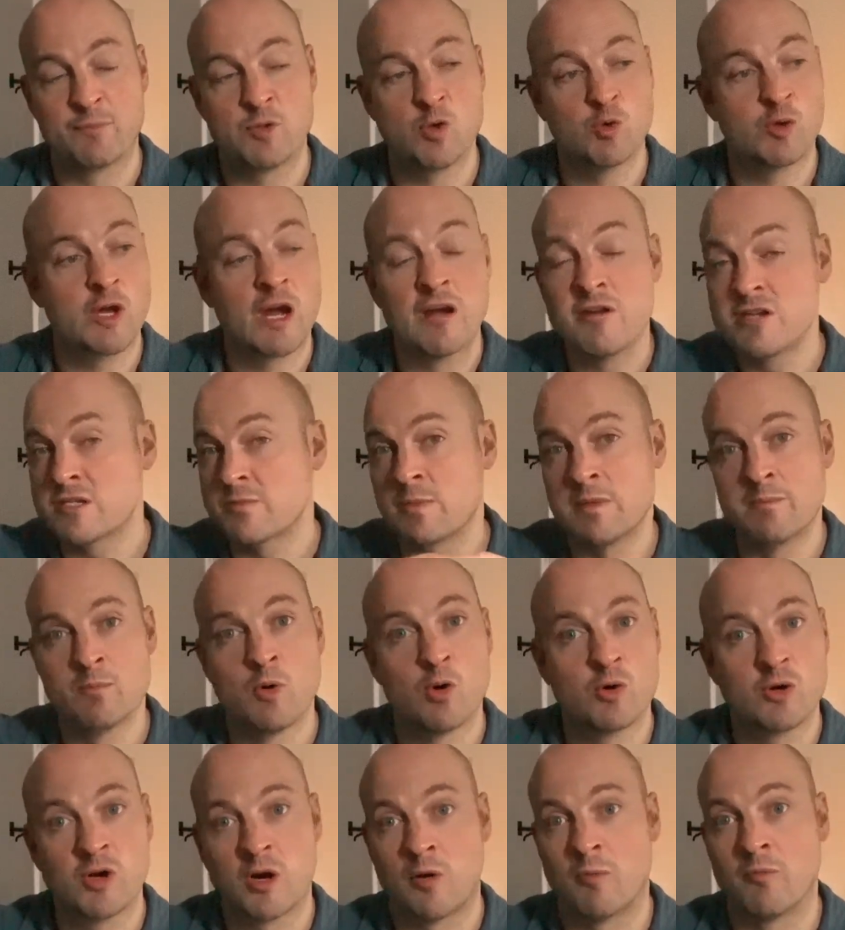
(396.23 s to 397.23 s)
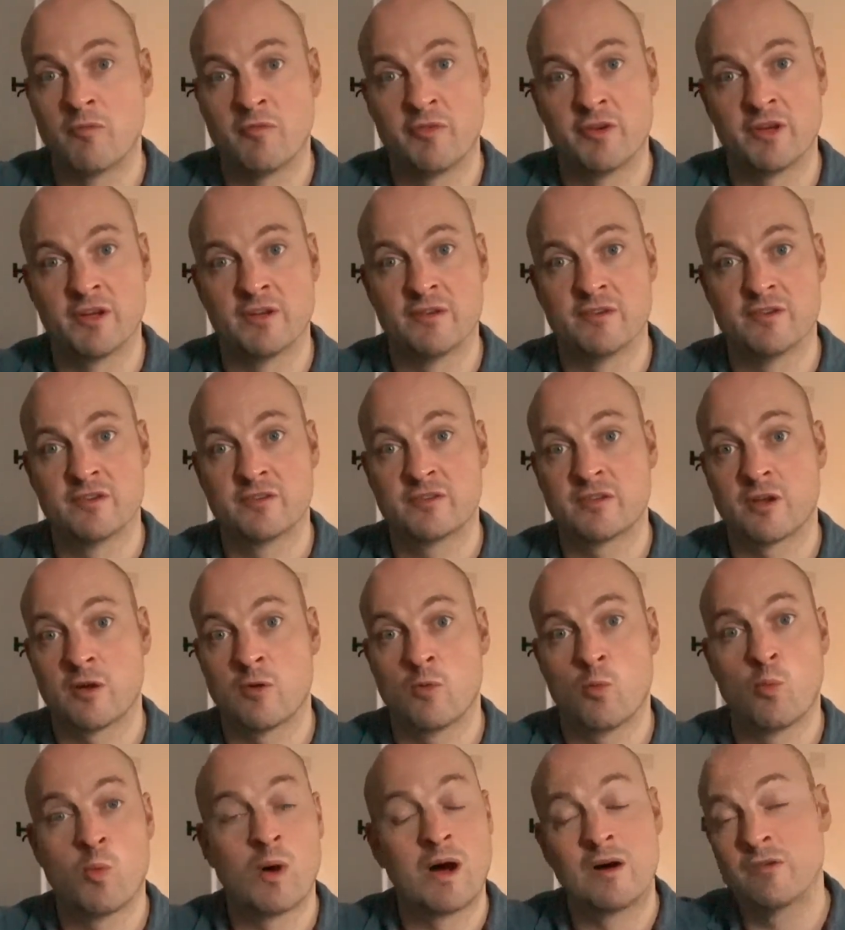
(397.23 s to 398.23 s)
You're going to be more confident. So
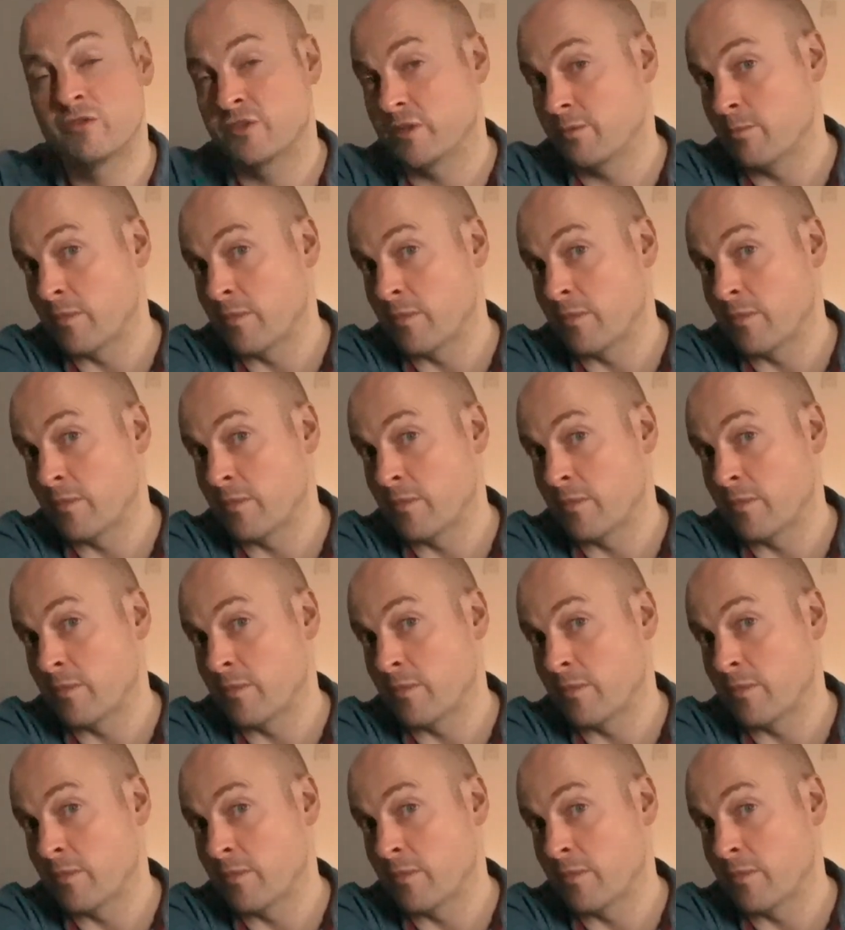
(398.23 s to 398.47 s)
whilst